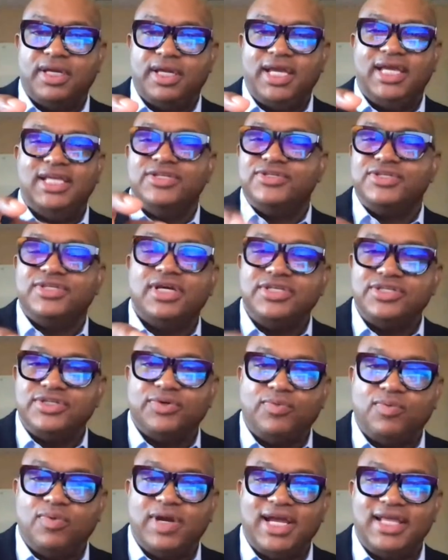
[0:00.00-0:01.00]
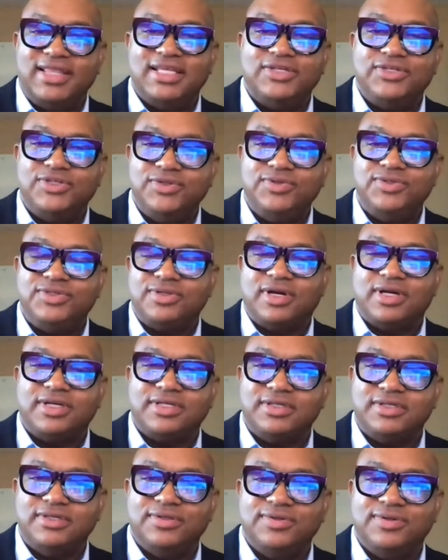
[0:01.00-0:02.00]
in such a way that you start
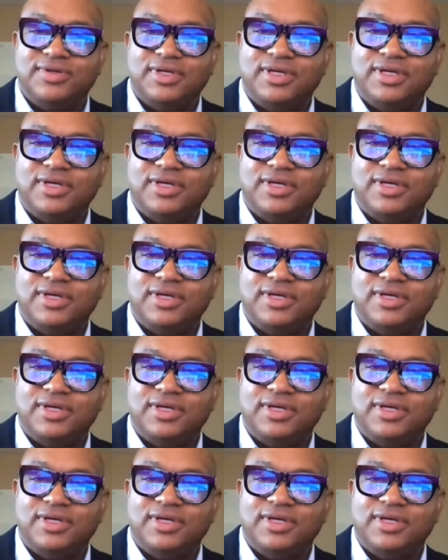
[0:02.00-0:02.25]
to